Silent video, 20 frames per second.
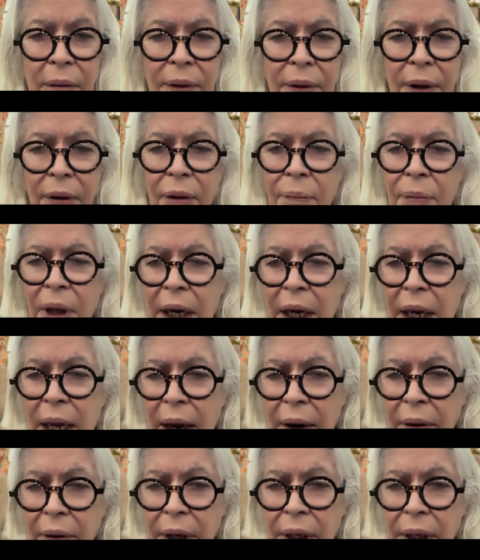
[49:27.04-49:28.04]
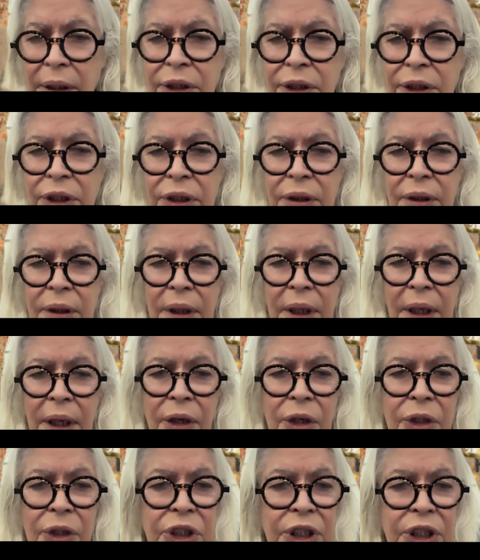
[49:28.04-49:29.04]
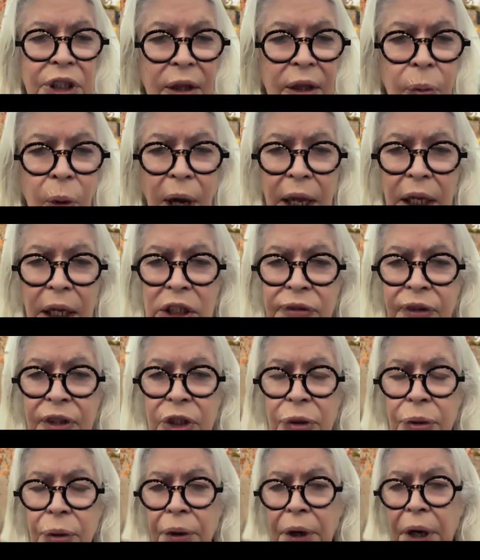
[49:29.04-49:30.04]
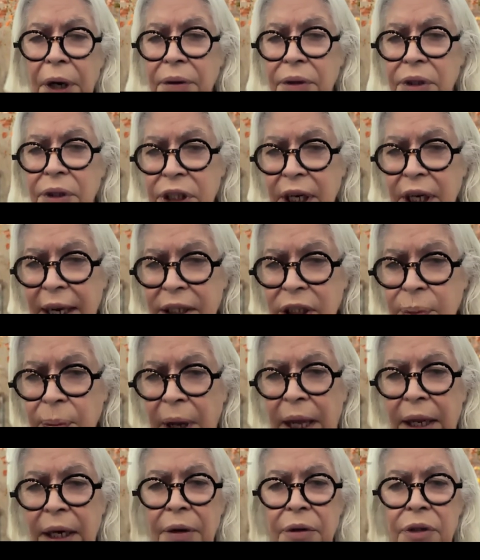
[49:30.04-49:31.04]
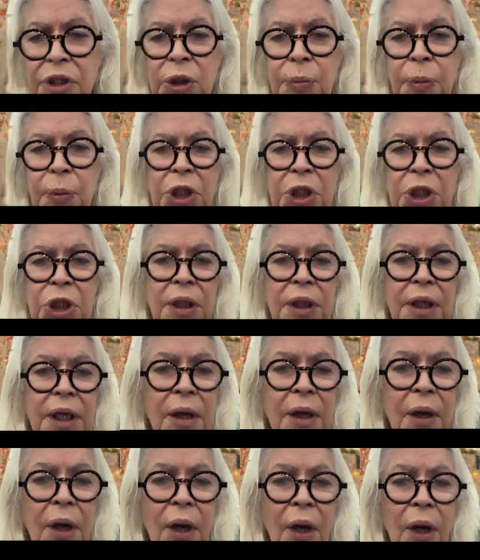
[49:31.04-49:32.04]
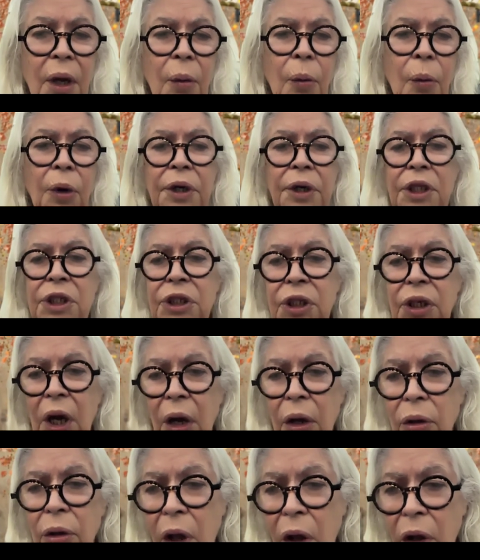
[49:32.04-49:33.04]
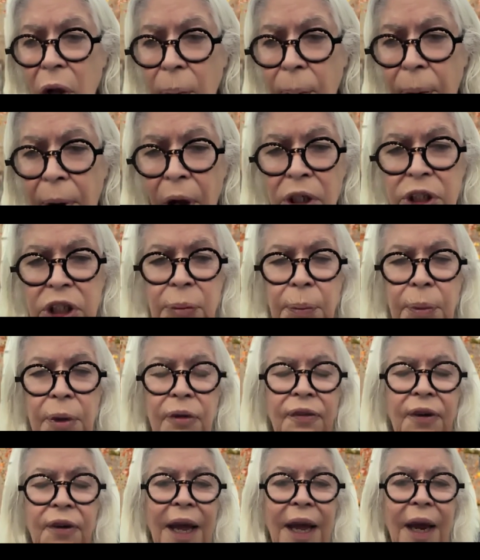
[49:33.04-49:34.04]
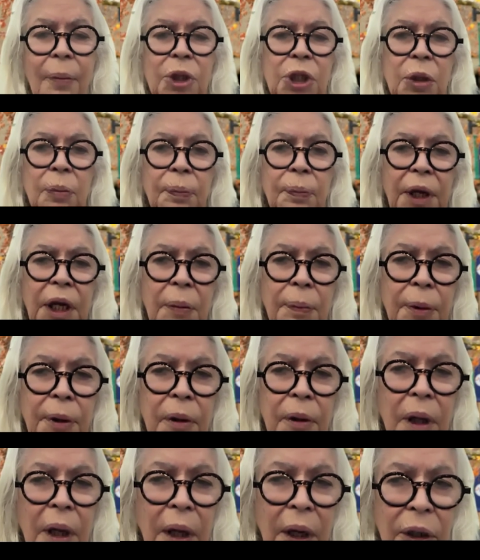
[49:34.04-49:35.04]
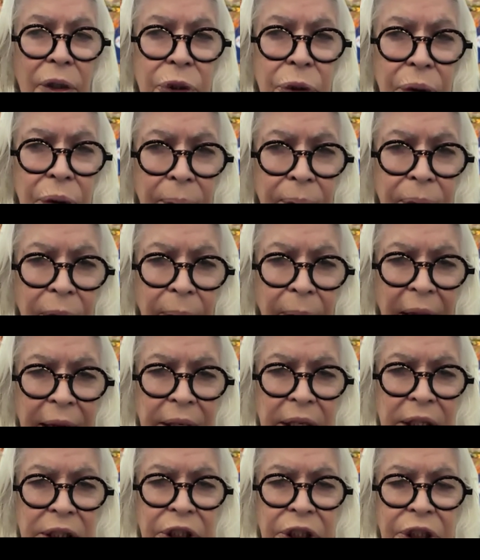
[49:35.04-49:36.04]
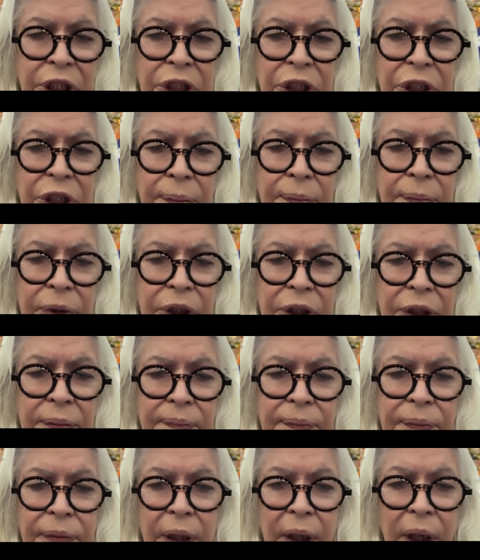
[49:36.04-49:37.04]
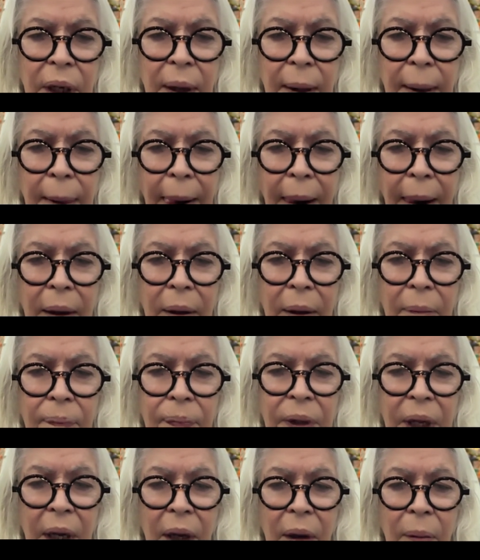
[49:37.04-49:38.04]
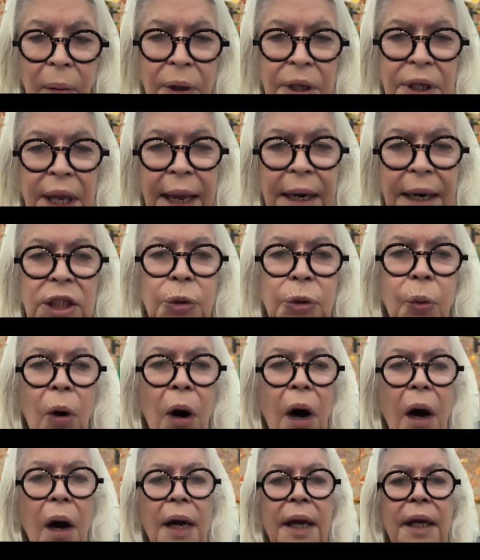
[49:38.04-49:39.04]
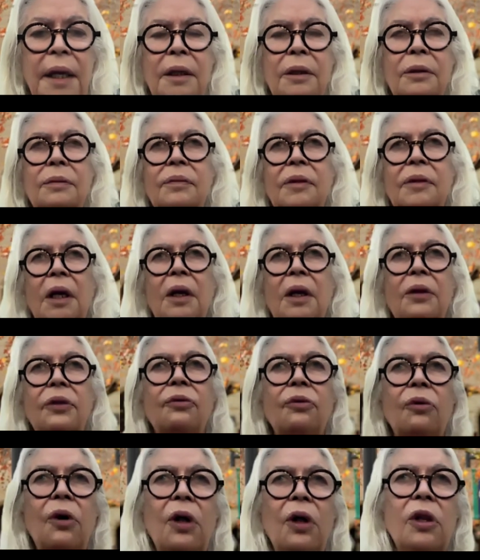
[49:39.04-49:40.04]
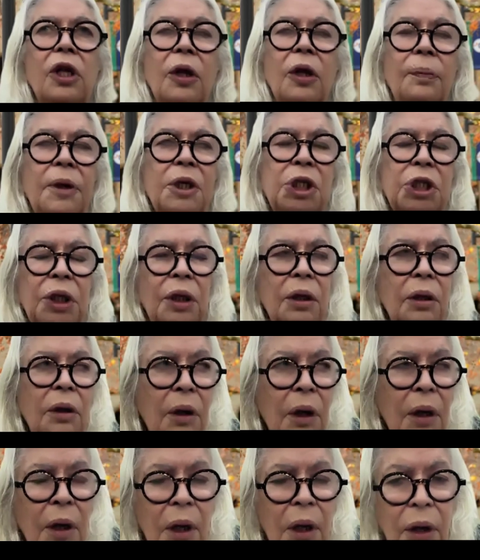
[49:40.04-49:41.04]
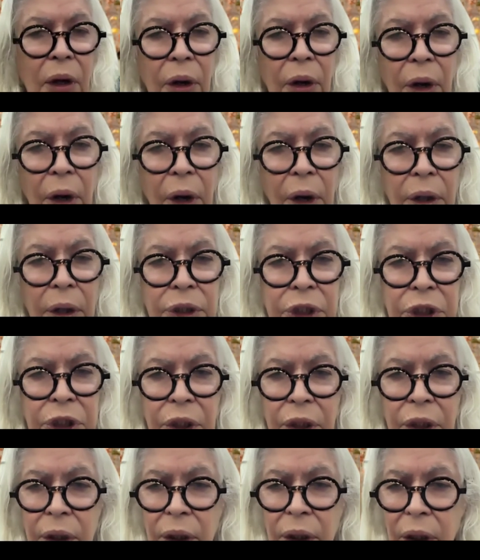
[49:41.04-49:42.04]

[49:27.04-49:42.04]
there are many areas in New South Wales, Victoria, and Tasmania especially, where it is no longer possible for Aboriginal people to implement these systems. But that is why the Royal Commission urged